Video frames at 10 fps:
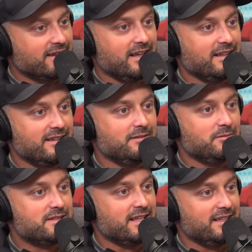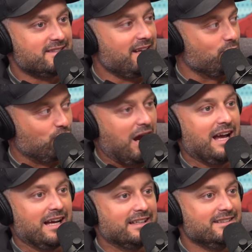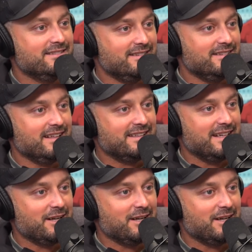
I think he was saying it's not a ride at the